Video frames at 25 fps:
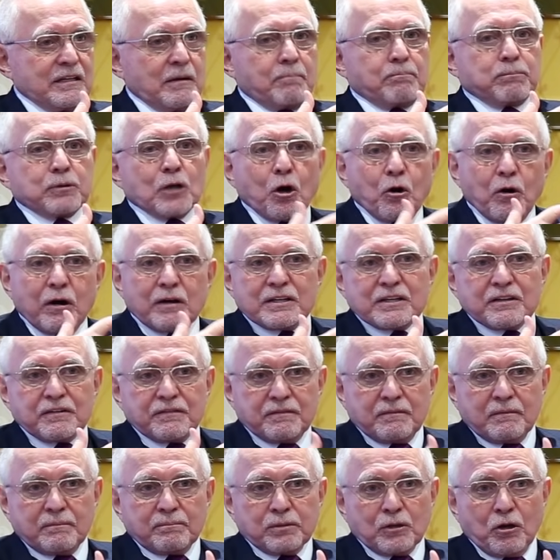deal blow on
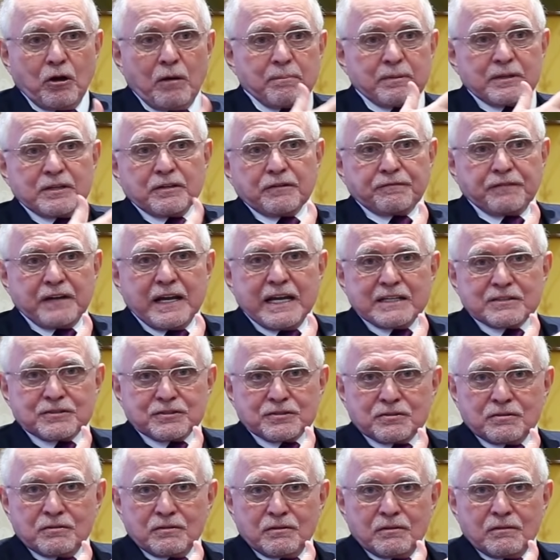the, blow up in their
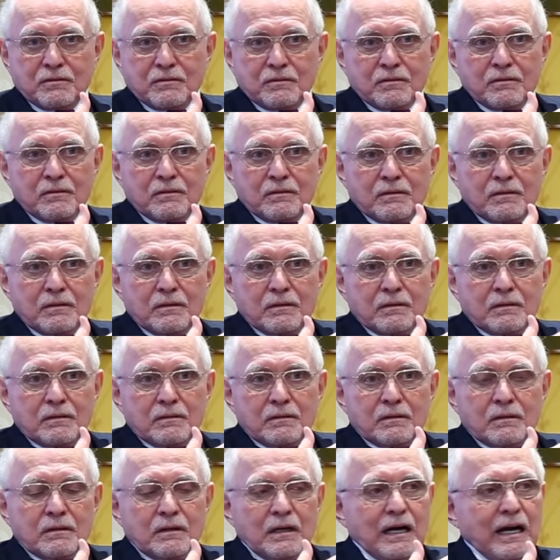face.
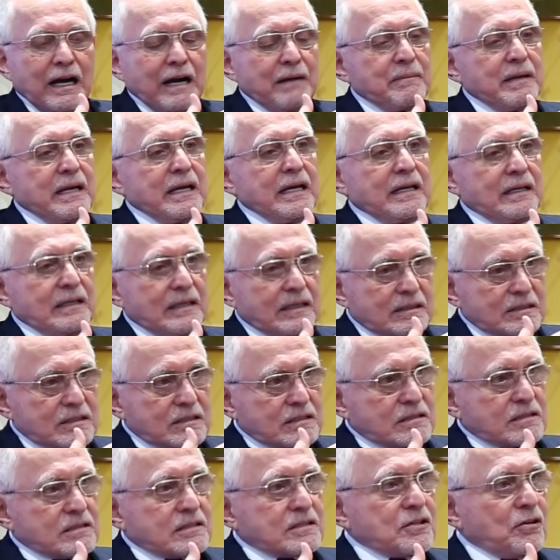I mean,
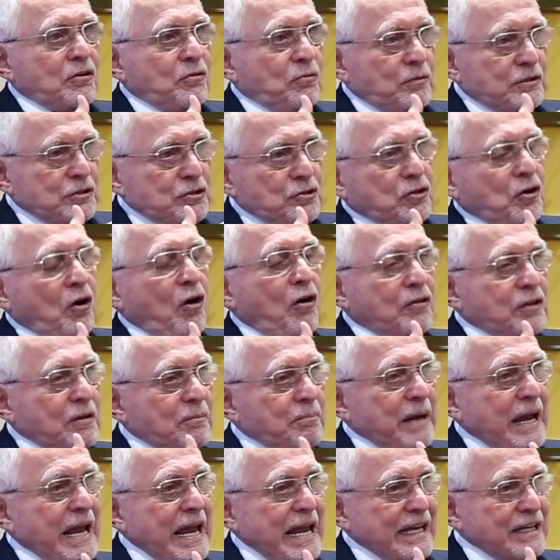it's so when you call the
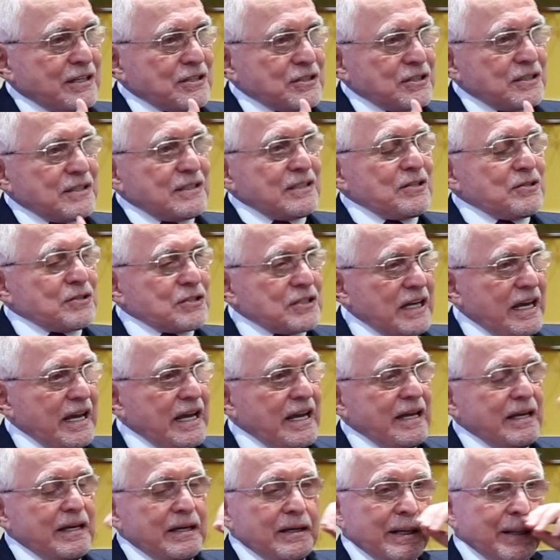banks and you
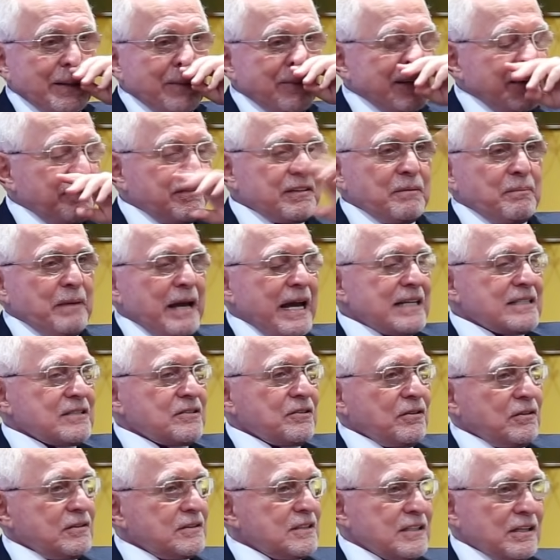say uh, whatever the banks
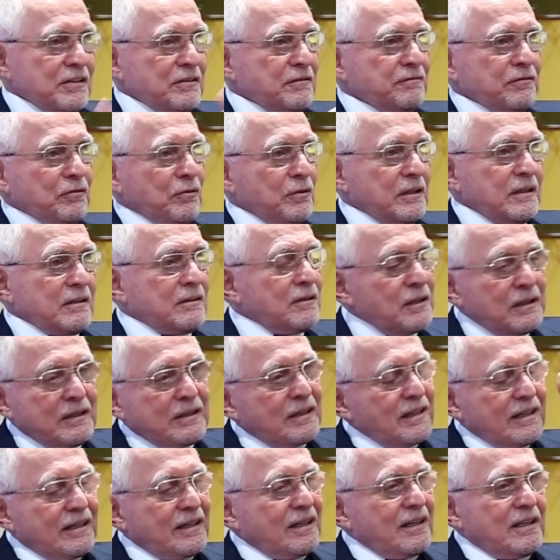are in Southern Florida,
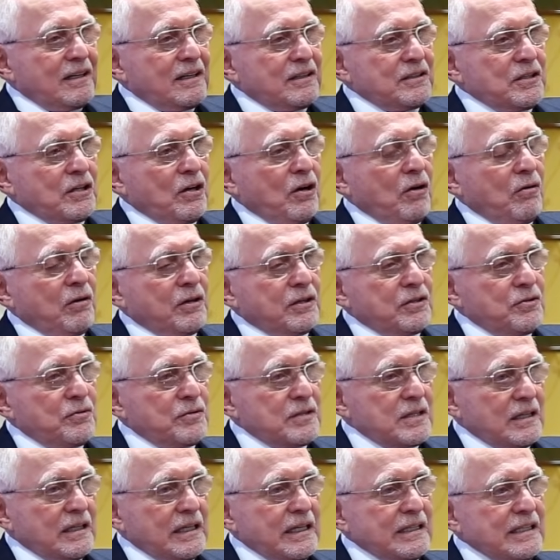uh, you know, are you
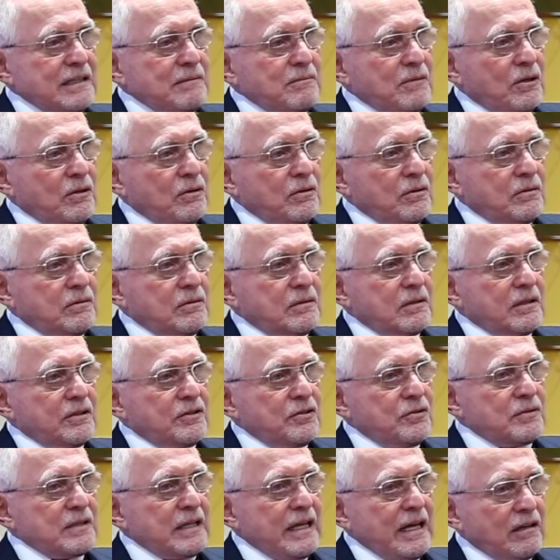in the lending mode? Are
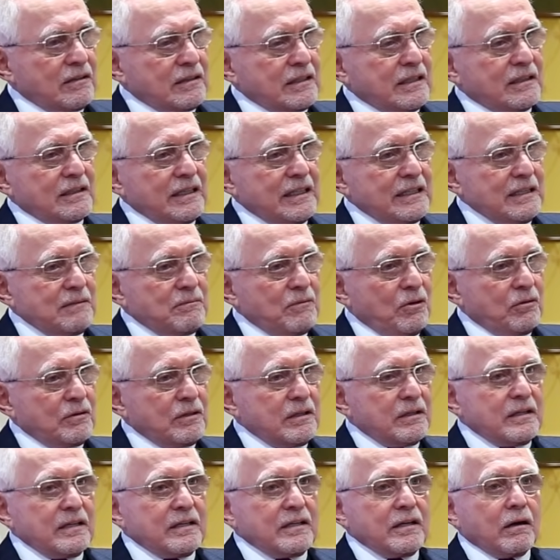you in the healthcare lending mode?
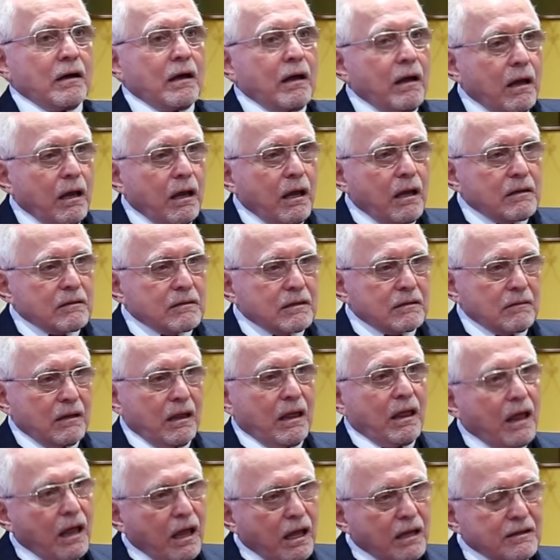And then they'll ah, they'll
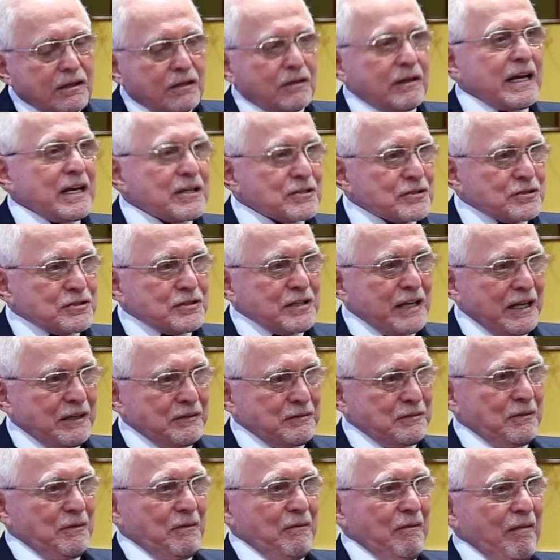ah, they'll
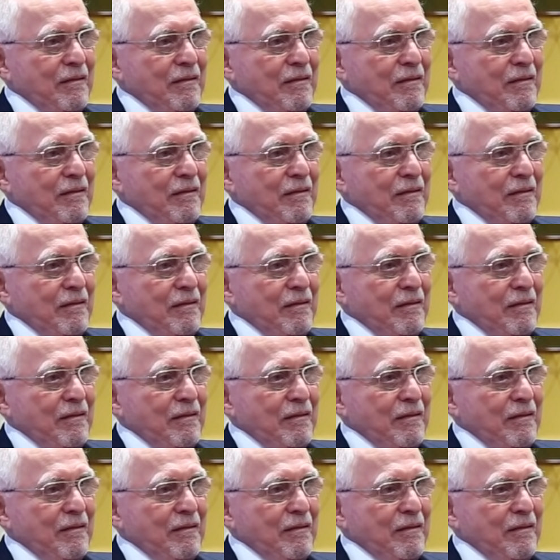hesitate.